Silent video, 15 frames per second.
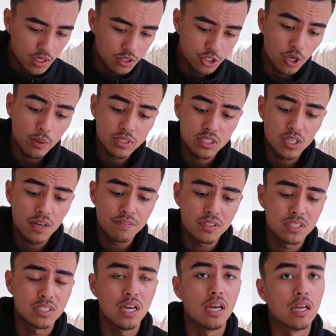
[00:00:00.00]
So it's tough
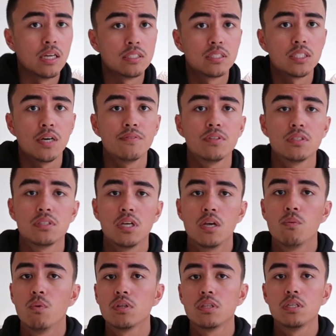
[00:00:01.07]
to say. It's tough to
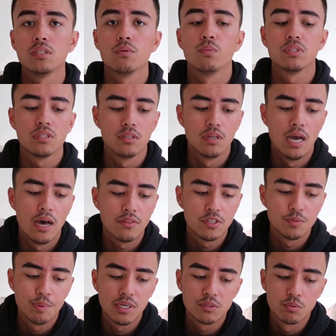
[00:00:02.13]
say how
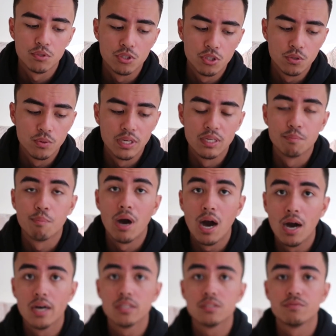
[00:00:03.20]
these baits would do in
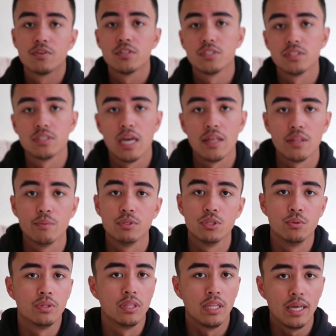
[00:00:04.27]
ponds versus how they would
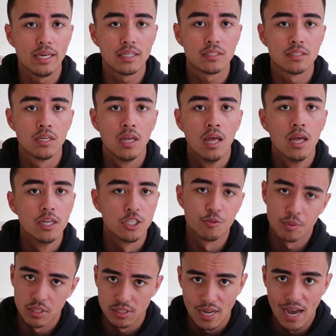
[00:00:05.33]
do in lakes,
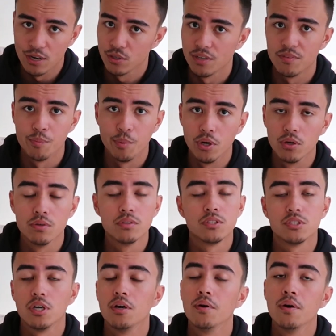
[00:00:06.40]
just because I don't have a boat,
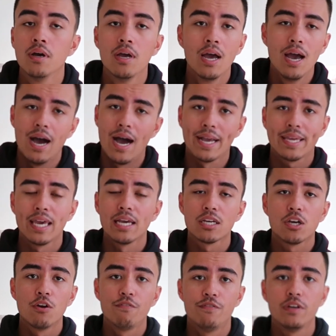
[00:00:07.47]
so I
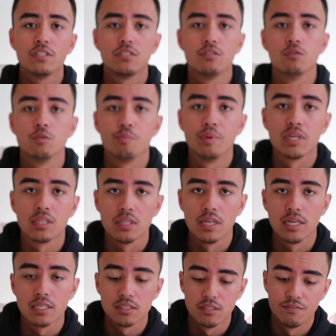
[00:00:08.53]
can't go fish those big
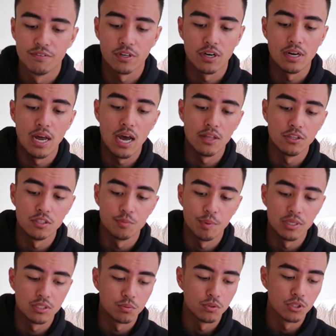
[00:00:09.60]
lakes to figure out how these
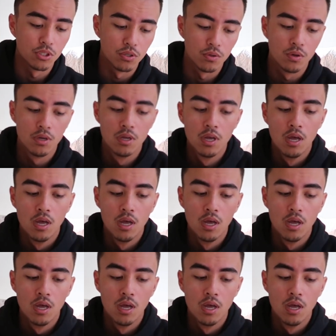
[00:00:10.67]
baits would do.